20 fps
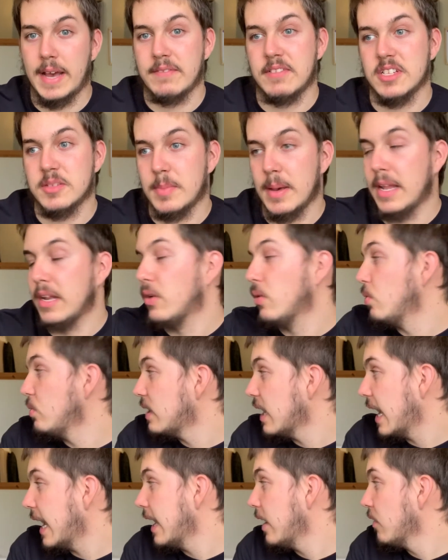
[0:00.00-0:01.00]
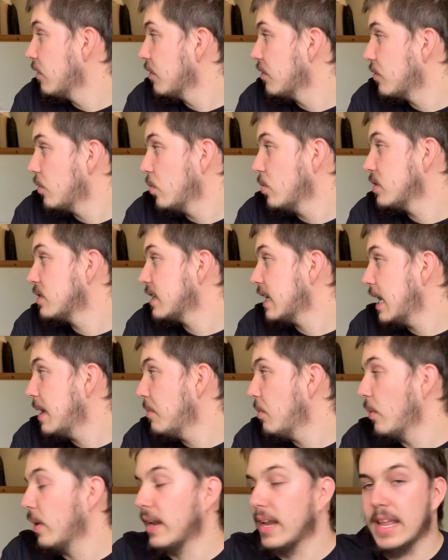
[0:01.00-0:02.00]
to spend all day on the tortoise
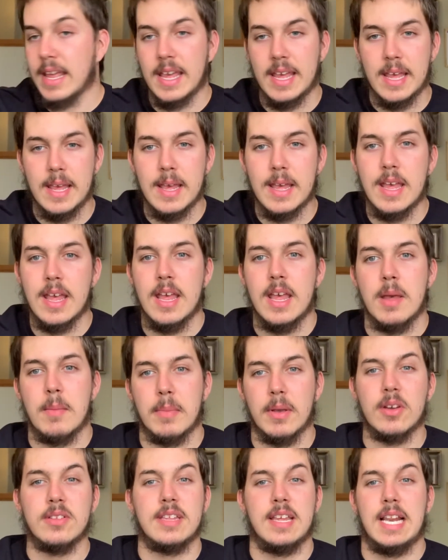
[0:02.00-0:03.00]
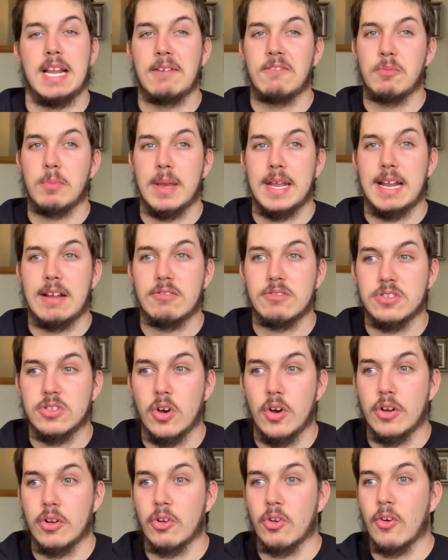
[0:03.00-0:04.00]
table in here, because he loves being
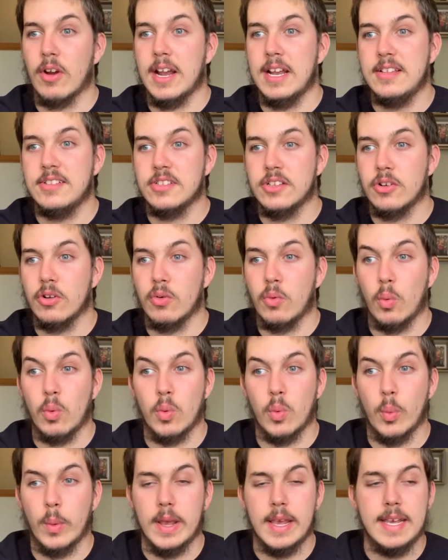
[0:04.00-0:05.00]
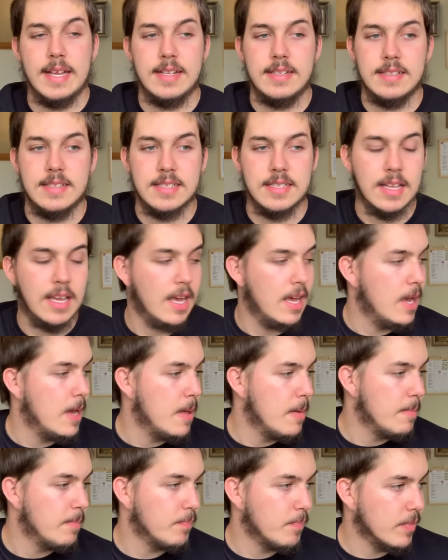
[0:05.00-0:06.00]
outside and grazing on all the weeds.
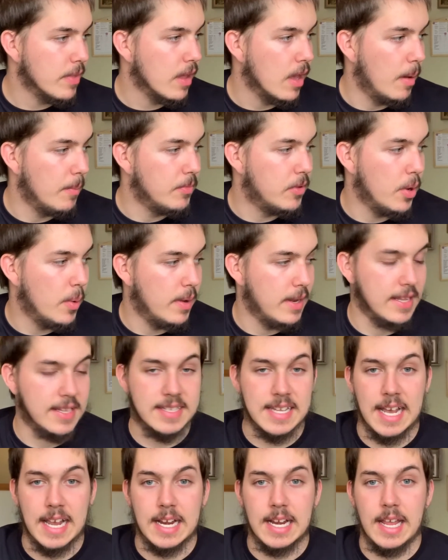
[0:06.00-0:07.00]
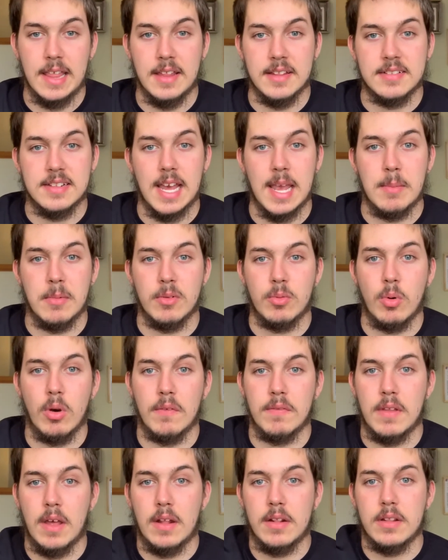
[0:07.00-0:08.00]
I'm doing exactly the same as what I've
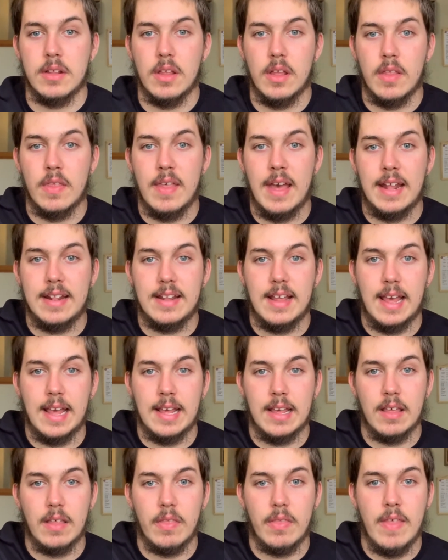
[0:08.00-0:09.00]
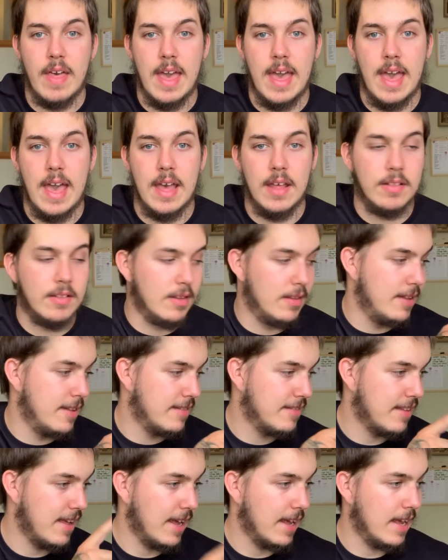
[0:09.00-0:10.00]
done to that tank there, to this
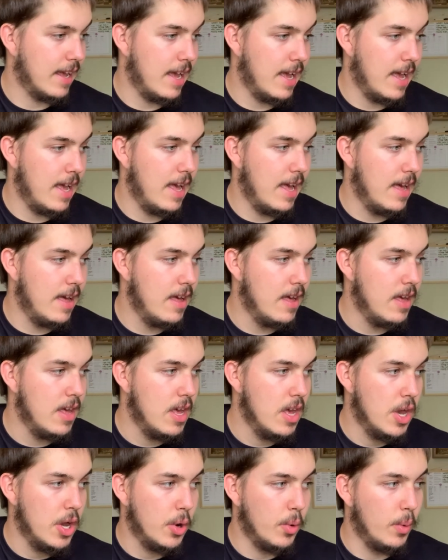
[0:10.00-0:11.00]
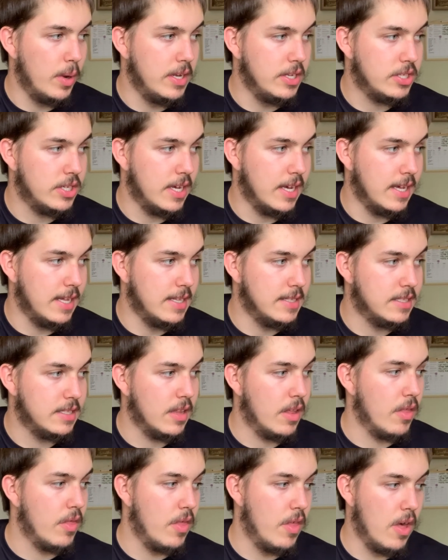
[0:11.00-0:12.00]
tank here, which is
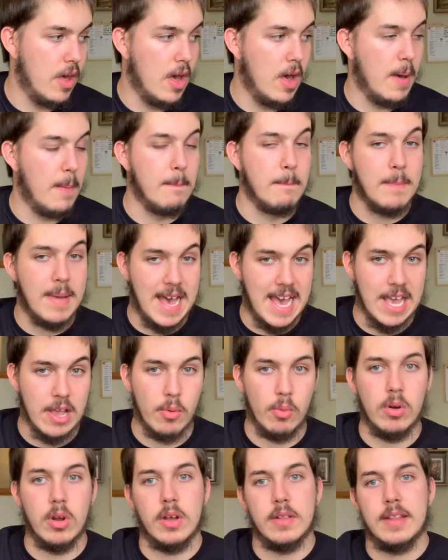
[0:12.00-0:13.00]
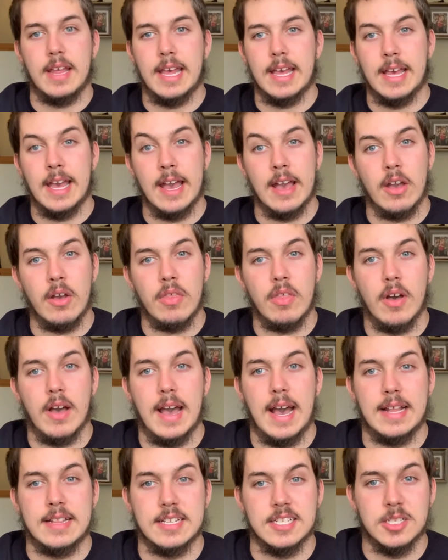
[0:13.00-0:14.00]
the male line day gecko that I
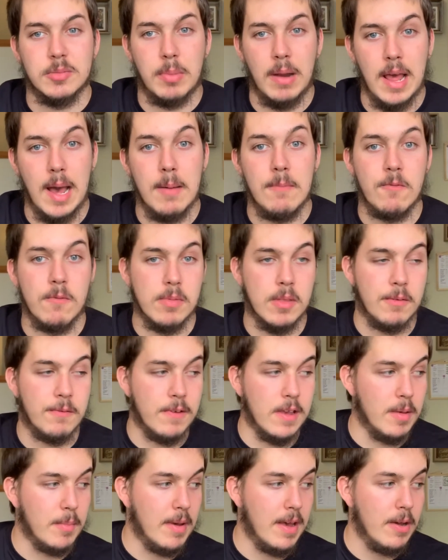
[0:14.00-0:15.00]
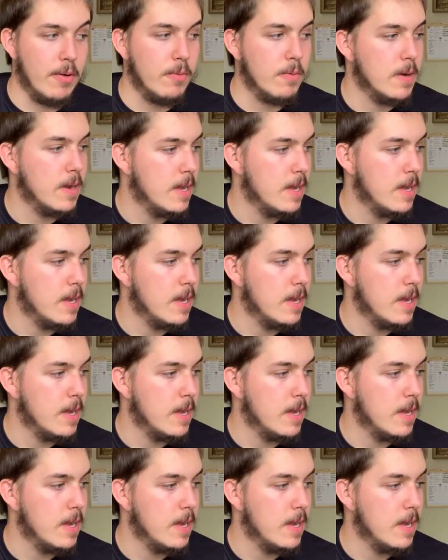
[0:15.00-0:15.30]
had to split up from the female.